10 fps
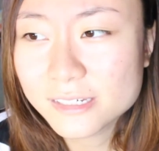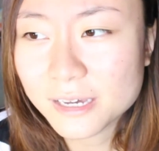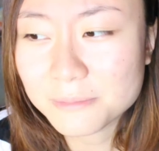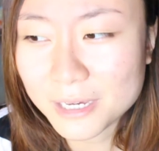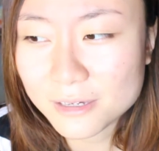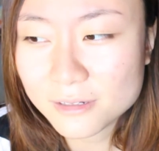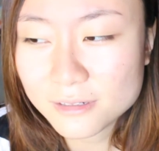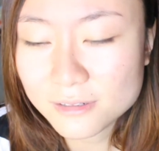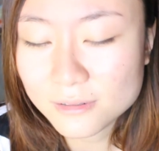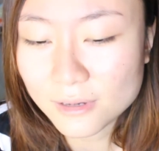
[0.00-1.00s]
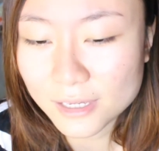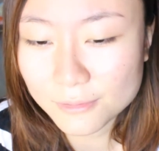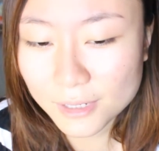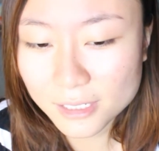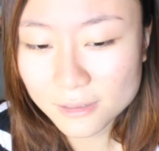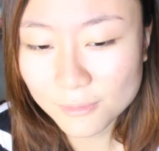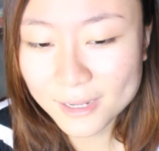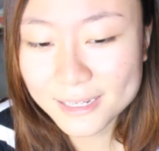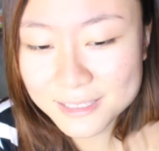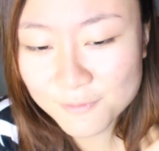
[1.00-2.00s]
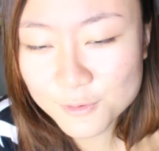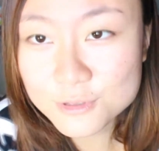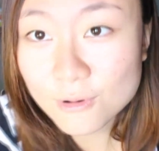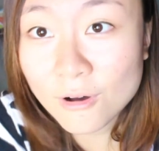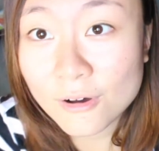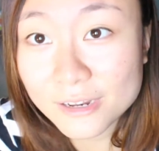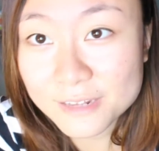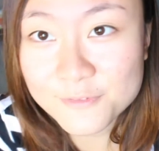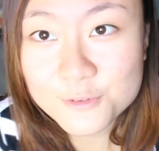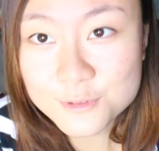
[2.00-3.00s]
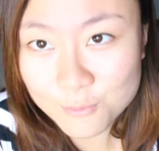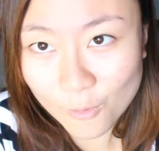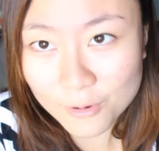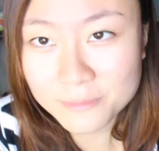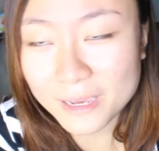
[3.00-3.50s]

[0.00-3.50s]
I'm like, wait, why does it feel so hot? It feels warm.